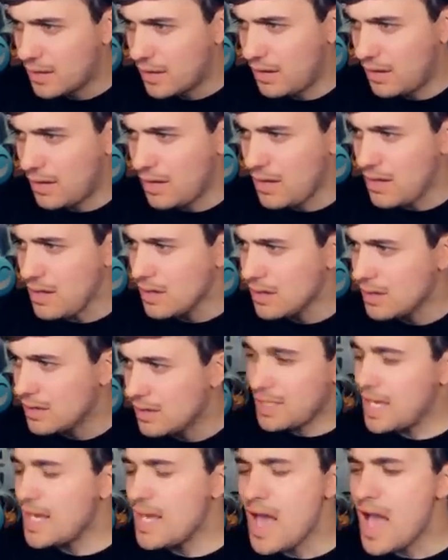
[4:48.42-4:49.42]
Huh?
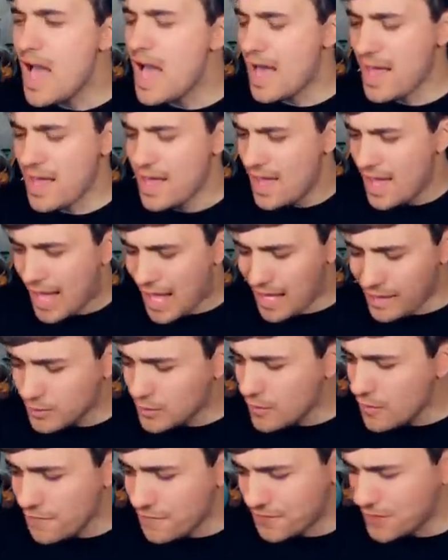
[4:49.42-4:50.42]
Kia, uh, I'm
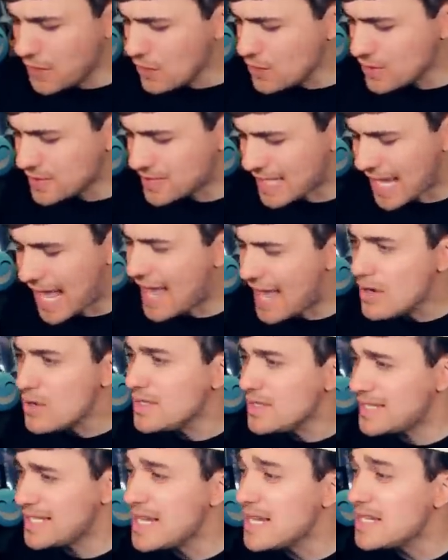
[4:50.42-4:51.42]
confused. I
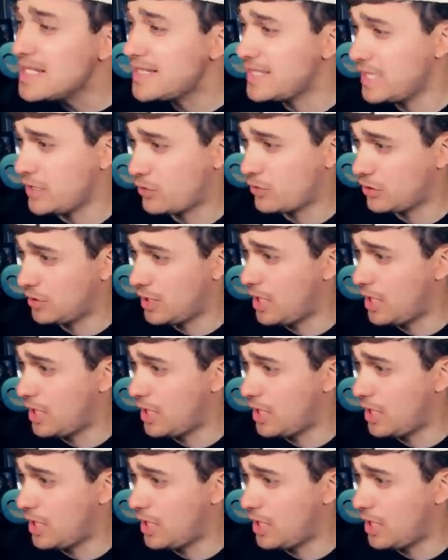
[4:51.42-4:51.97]
don't see a secret